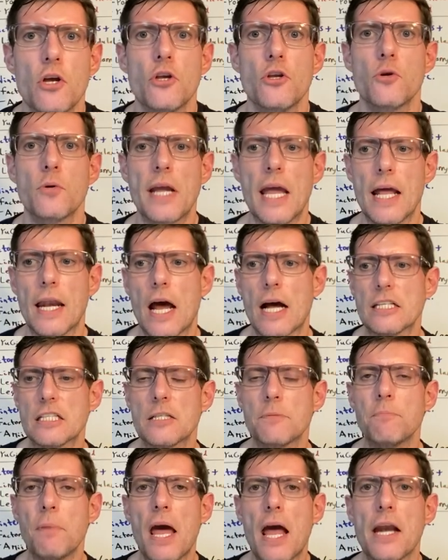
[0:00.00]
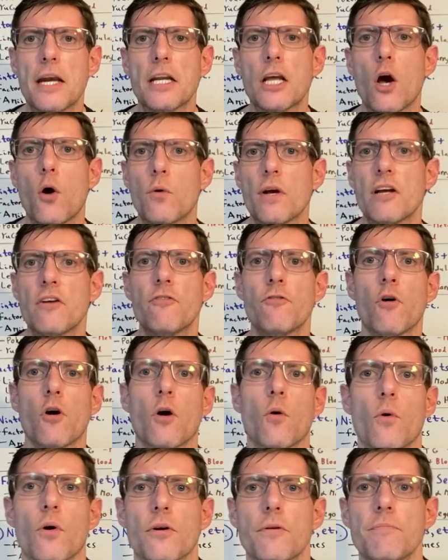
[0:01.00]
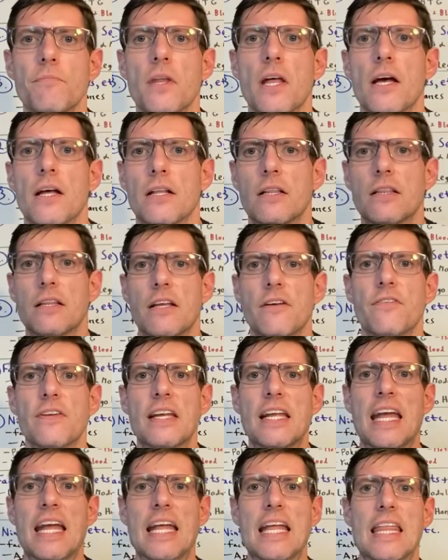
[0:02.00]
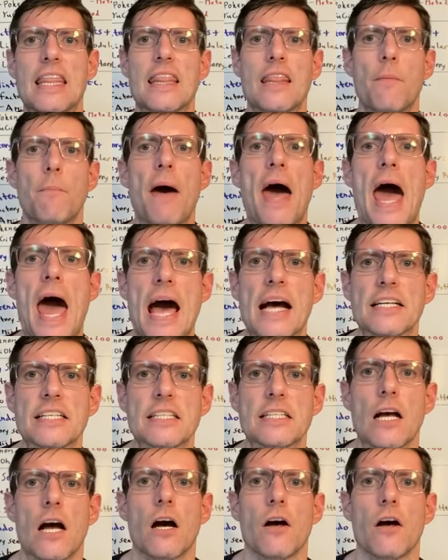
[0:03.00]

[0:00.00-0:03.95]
you cannot spend going forward living in the past.